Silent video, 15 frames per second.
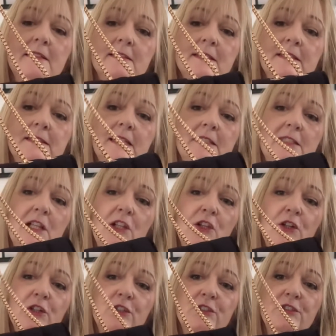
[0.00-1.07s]
As I said, it
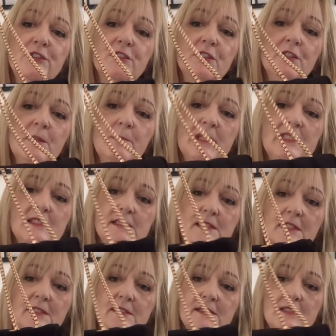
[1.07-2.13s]
looks the
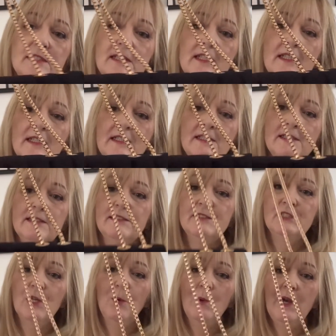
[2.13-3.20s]
business.
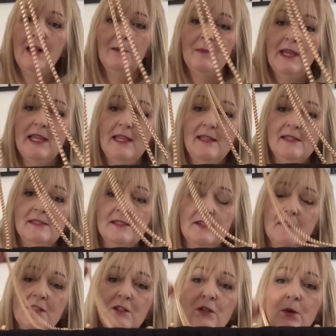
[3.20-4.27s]
So well made.
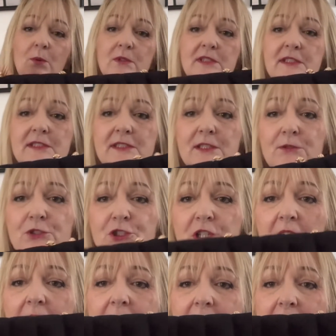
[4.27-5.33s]
The gold is so
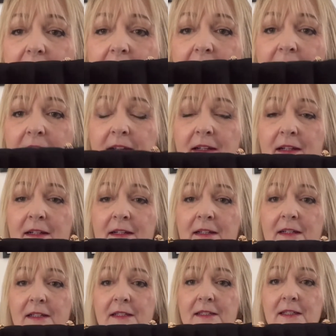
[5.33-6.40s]
shiny.
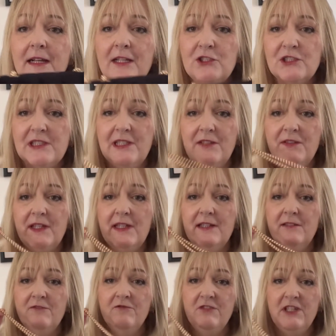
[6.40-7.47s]
I just love it.
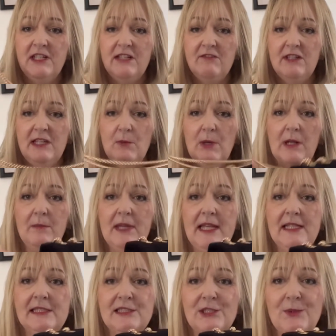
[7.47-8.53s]
Really, really well
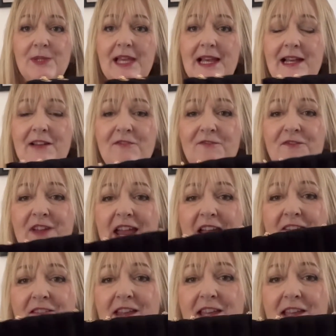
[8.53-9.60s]
made. So yeah,
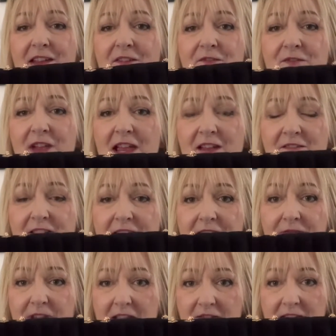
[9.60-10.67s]
very, very,
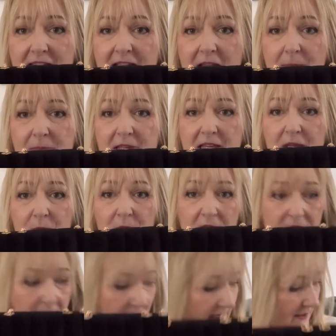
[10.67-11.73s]
very happy
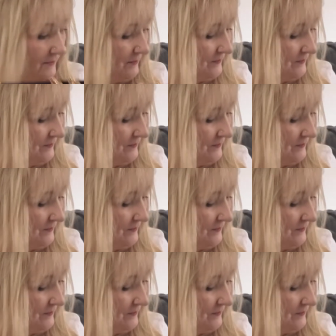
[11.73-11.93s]
with that.